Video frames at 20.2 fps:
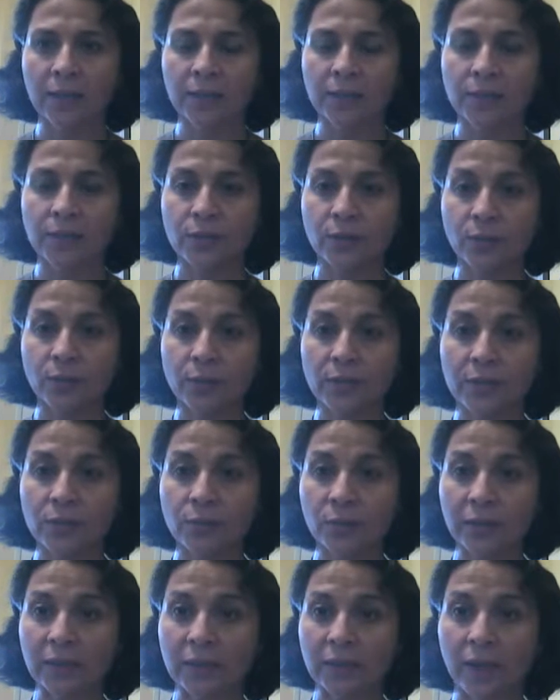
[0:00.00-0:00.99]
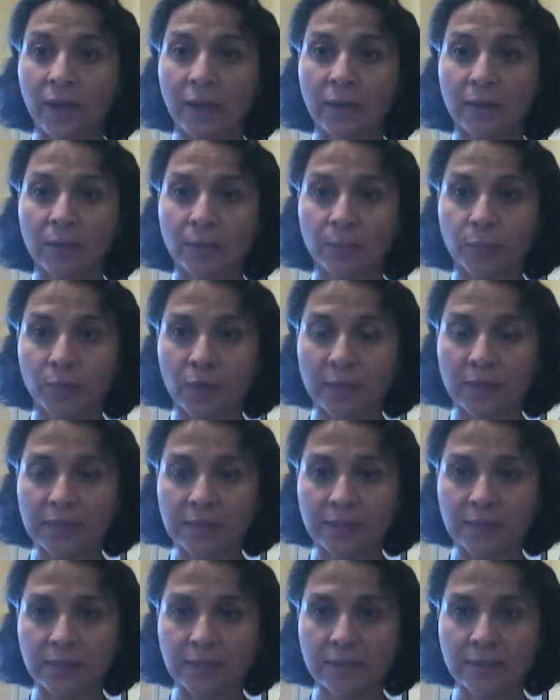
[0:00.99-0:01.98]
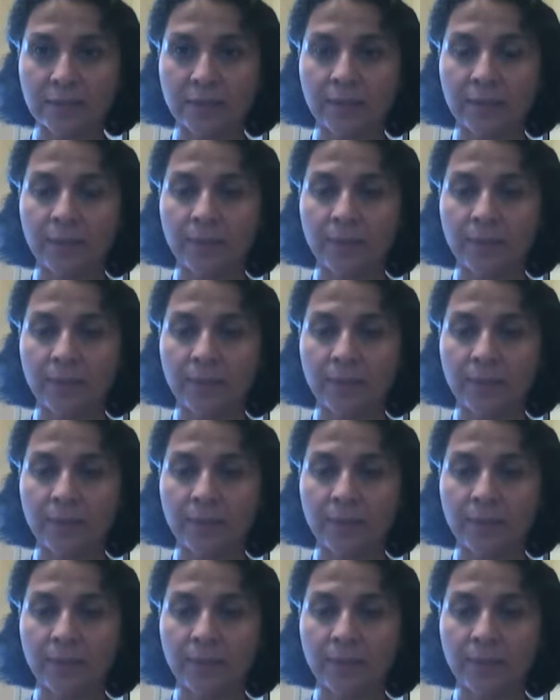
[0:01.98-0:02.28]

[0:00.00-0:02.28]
so he's really not present.